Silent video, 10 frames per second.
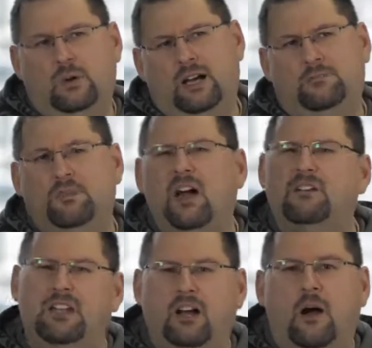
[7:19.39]
Well, not
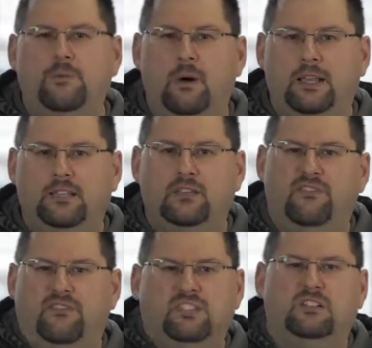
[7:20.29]
really compromised it, you
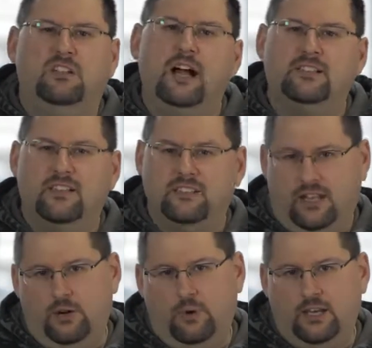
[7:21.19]
have physical access
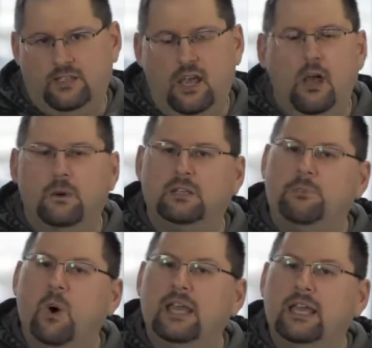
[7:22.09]
anyways. But the
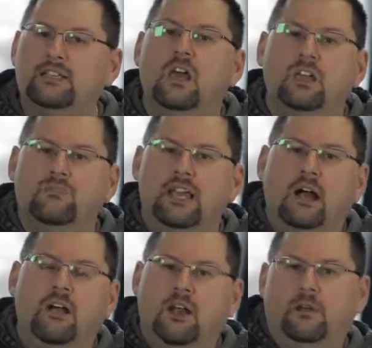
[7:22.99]
point is, you've
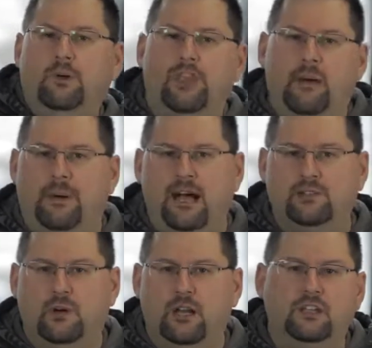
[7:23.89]
now got in with that
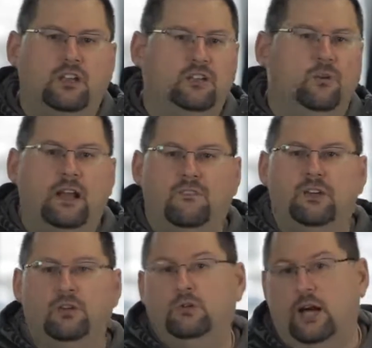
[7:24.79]
password and you can do whatever
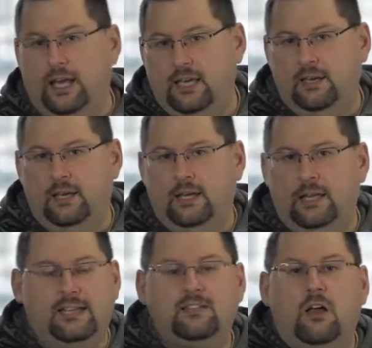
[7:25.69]
you like.
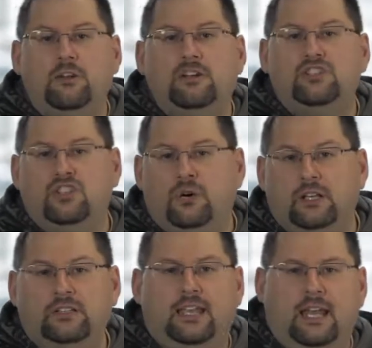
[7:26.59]
And that's all there is to
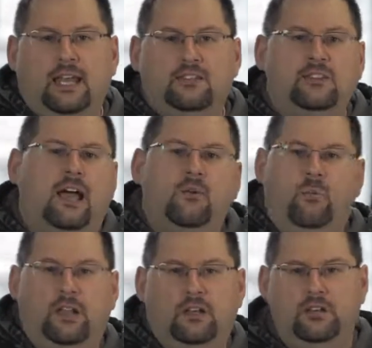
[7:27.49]
it to get into that
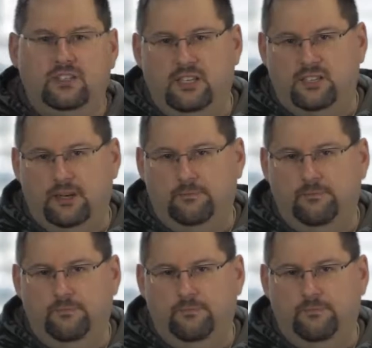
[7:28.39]
Windows system.